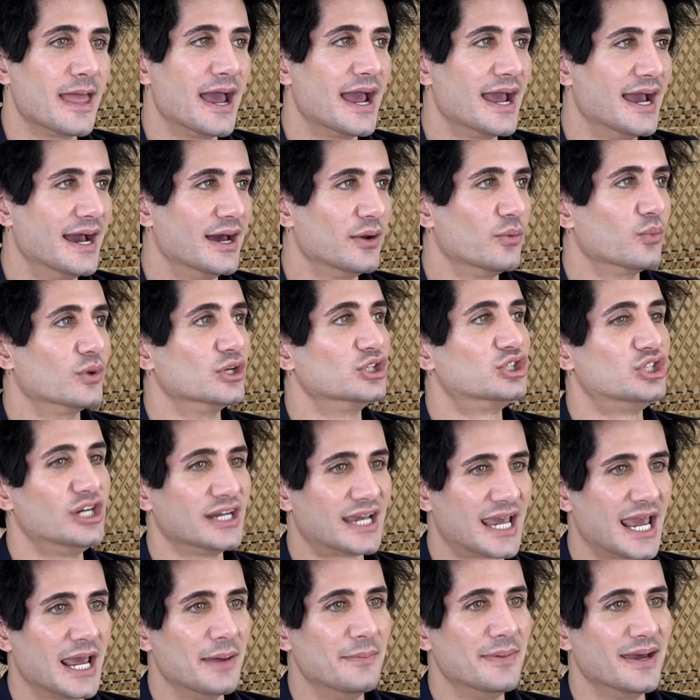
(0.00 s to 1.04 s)
And when she
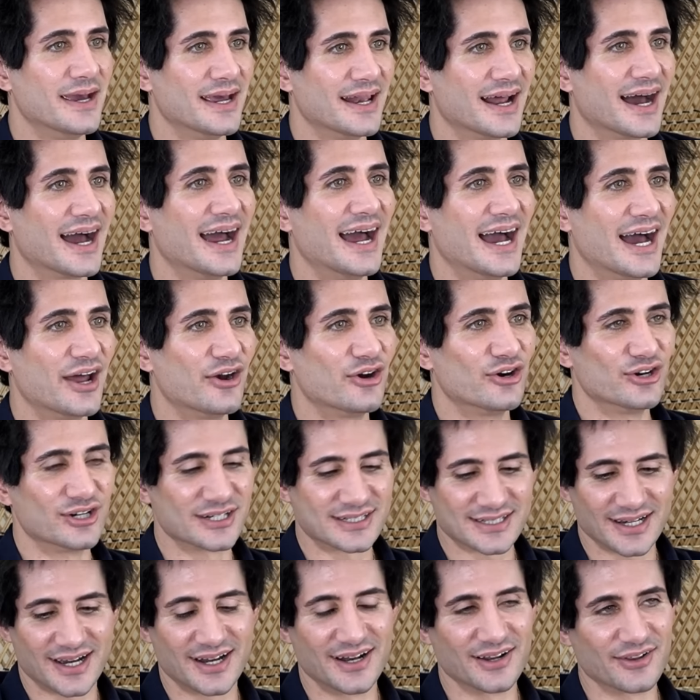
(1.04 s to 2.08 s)
came in, I had her
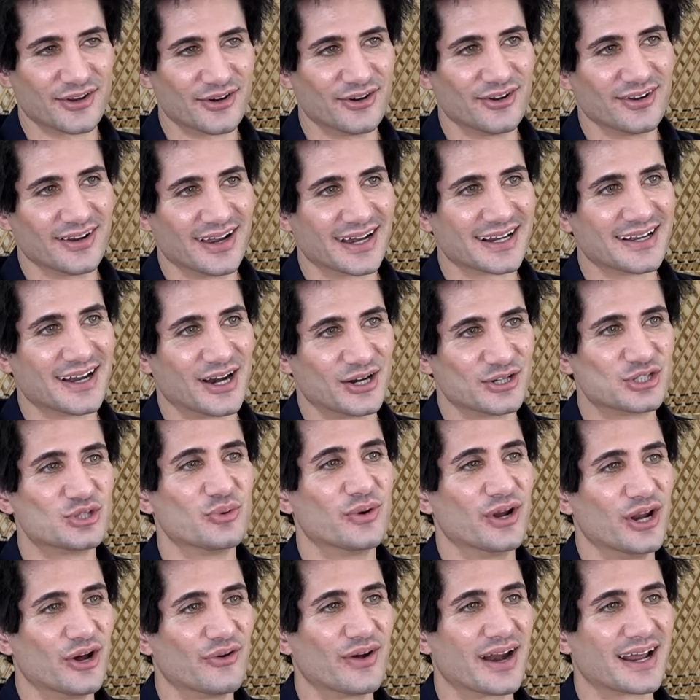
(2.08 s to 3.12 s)
sign a little like
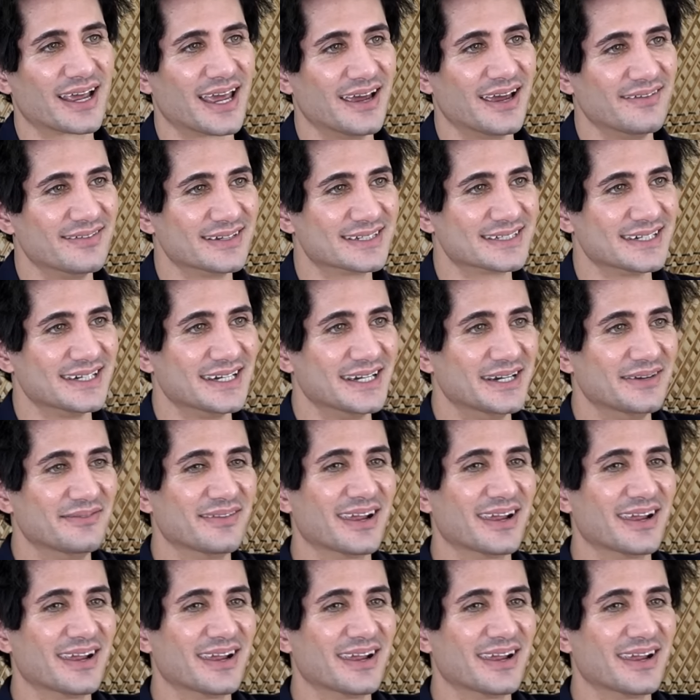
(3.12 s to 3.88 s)
90210 and I gave it to him.